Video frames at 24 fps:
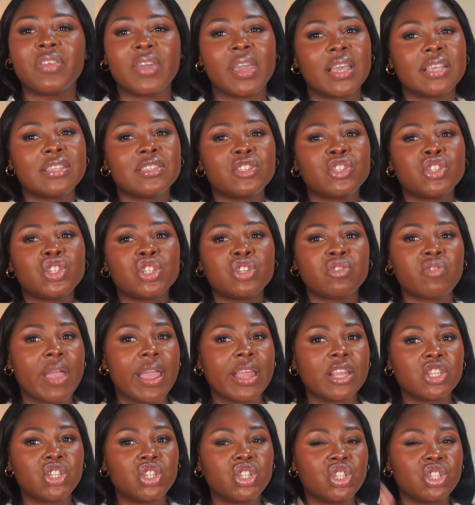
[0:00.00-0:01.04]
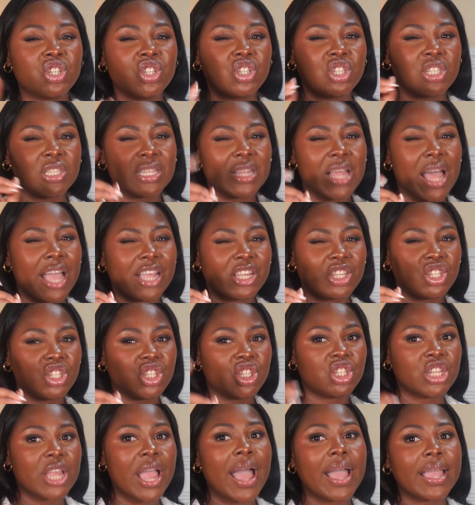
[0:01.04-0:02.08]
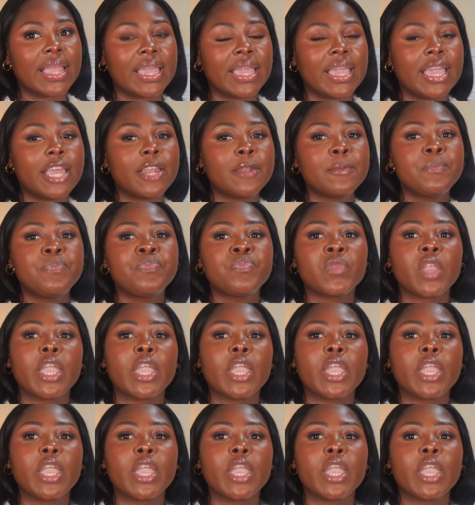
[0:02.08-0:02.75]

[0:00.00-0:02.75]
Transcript: this trench slash jacket,